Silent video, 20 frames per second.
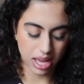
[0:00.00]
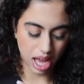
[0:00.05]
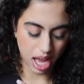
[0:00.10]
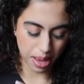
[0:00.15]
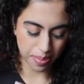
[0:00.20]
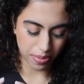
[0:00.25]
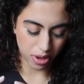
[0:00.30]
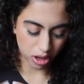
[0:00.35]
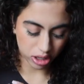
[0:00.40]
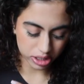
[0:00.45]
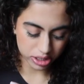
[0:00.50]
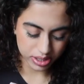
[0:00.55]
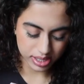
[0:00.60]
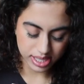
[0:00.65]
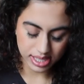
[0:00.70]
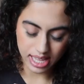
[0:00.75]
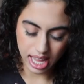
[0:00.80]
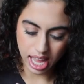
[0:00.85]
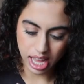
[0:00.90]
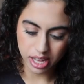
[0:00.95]

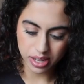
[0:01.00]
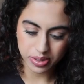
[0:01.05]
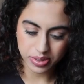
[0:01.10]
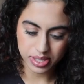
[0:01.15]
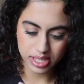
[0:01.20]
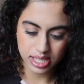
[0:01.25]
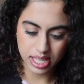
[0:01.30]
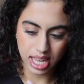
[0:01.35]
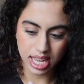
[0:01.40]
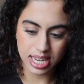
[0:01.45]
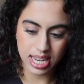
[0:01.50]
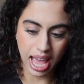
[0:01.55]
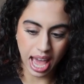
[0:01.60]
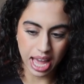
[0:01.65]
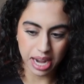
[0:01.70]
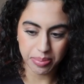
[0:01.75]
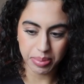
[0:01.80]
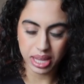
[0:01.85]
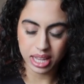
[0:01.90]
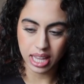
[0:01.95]
ultrasounds,
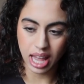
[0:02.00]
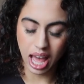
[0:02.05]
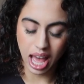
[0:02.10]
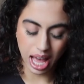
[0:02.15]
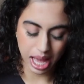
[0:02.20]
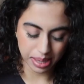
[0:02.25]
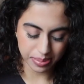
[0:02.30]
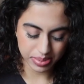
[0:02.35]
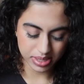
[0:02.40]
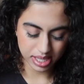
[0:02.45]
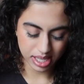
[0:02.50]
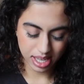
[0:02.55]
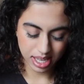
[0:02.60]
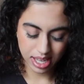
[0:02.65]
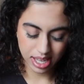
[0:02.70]
anatomy labs,